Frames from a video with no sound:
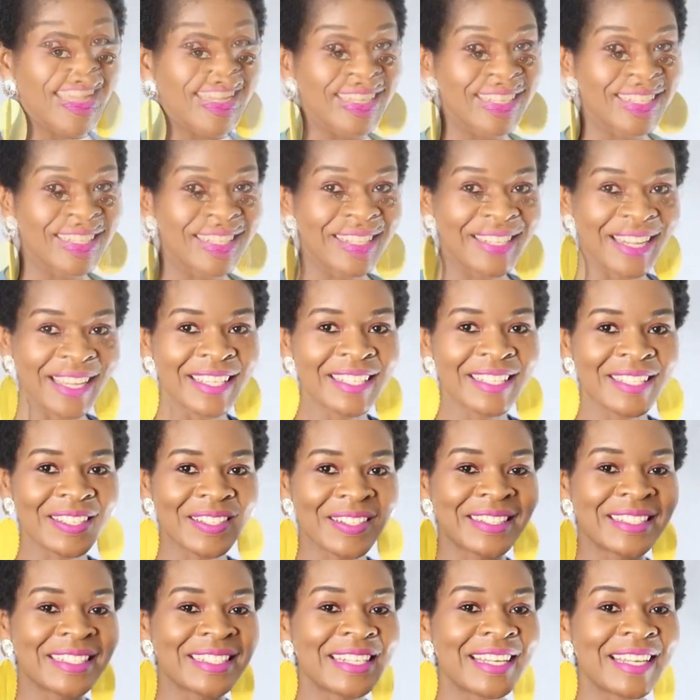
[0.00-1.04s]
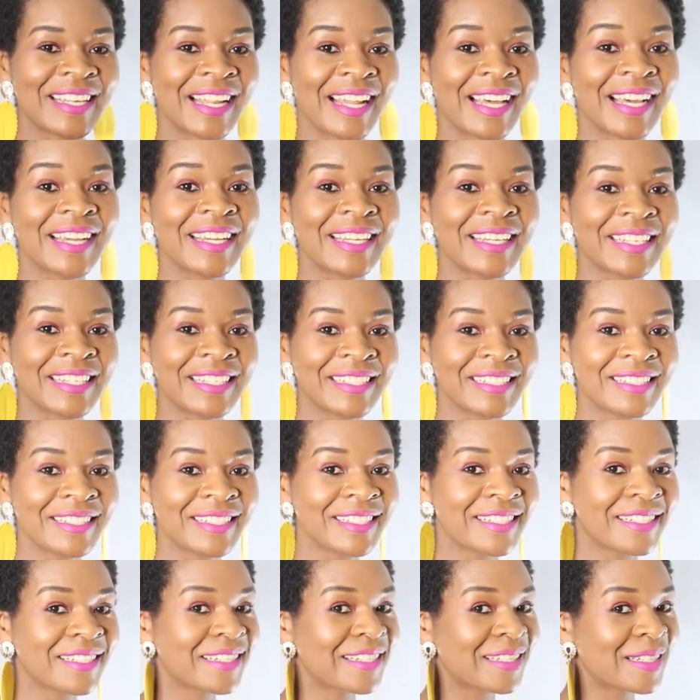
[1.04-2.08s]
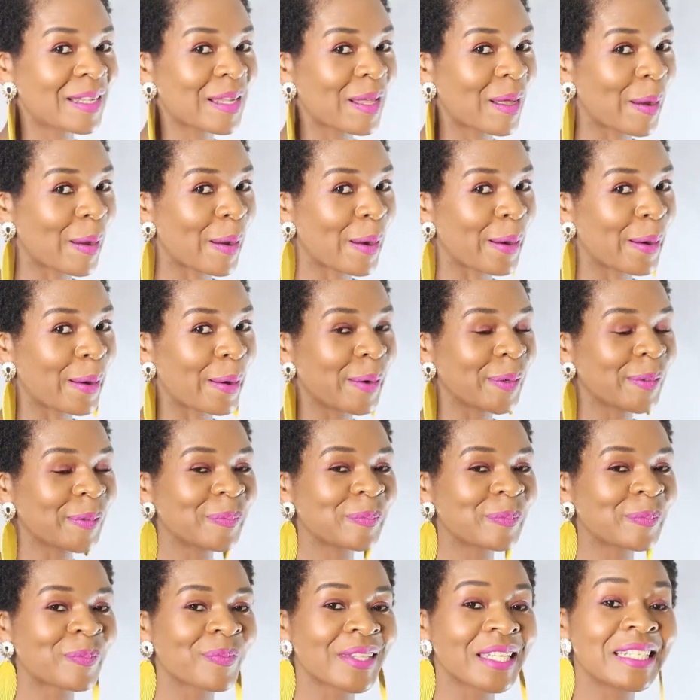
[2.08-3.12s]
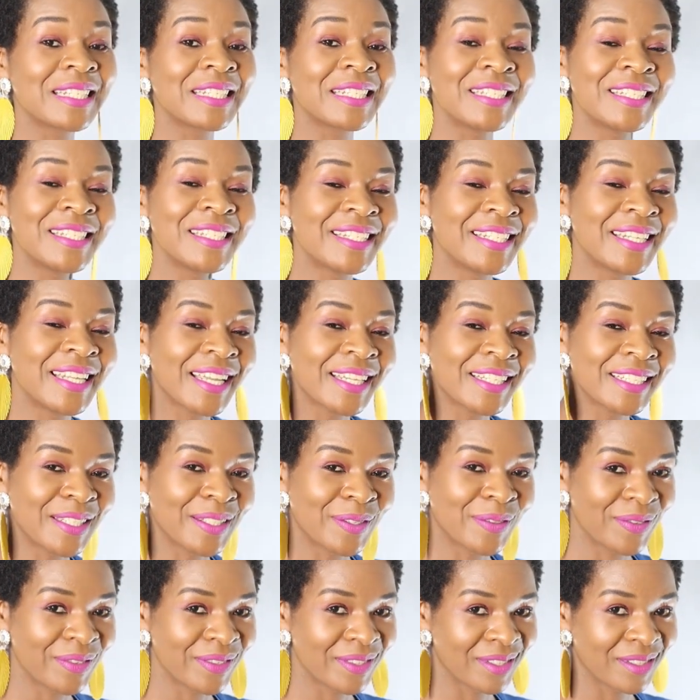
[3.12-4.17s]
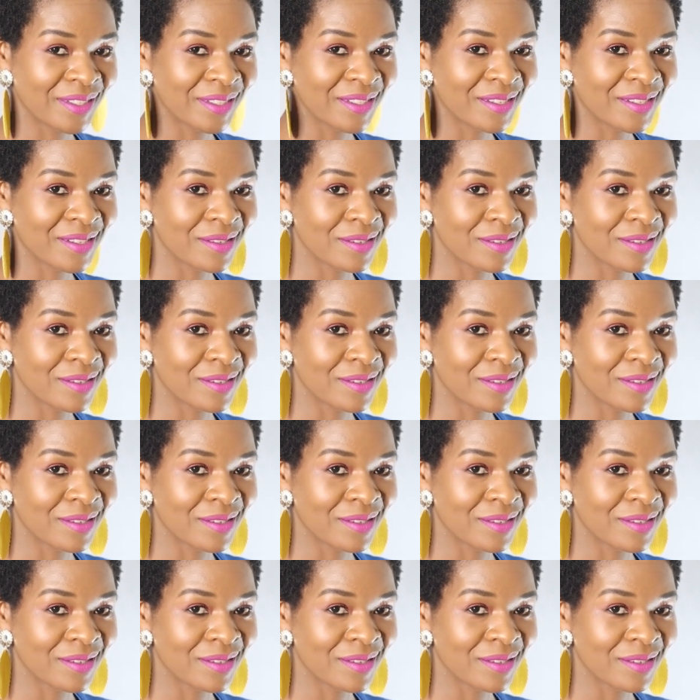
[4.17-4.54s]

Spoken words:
And the next on the line are detectives.